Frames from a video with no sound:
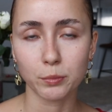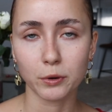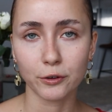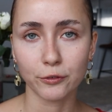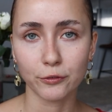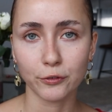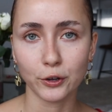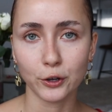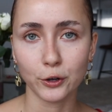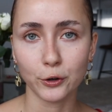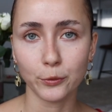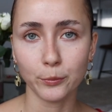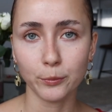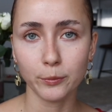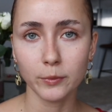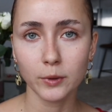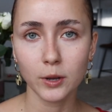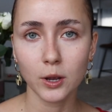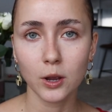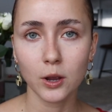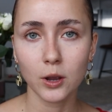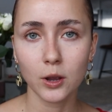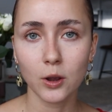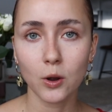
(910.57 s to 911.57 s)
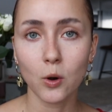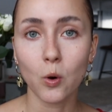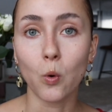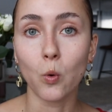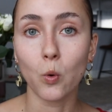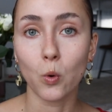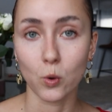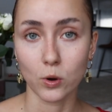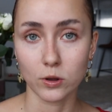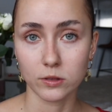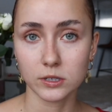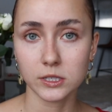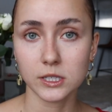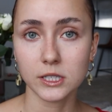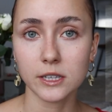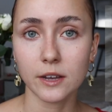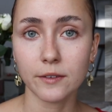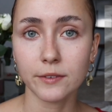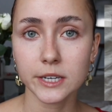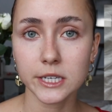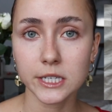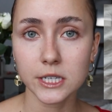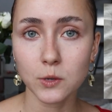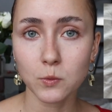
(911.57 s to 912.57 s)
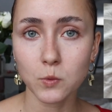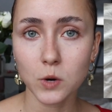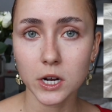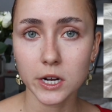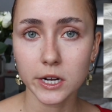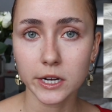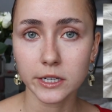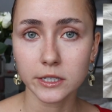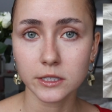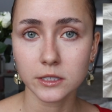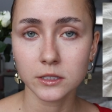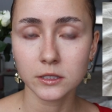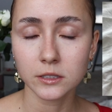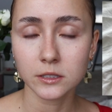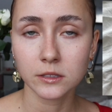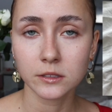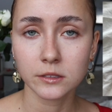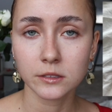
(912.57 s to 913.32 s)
perfume or the seventy-one